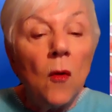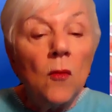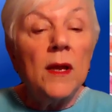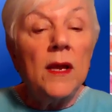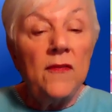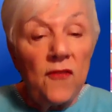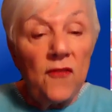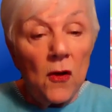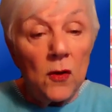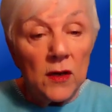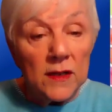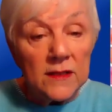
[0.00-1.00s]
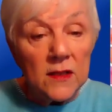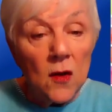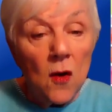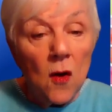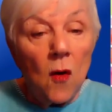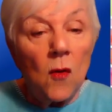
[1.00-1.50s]
only focus
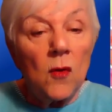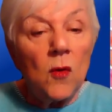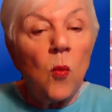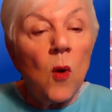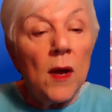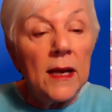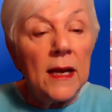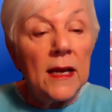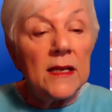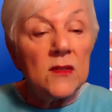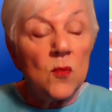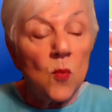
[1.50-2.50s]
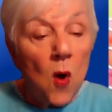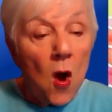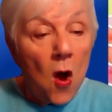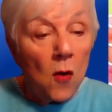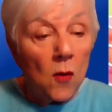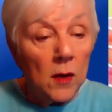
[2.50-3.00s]
on what is
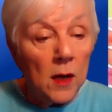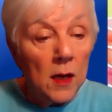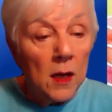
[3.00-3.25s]
wrong.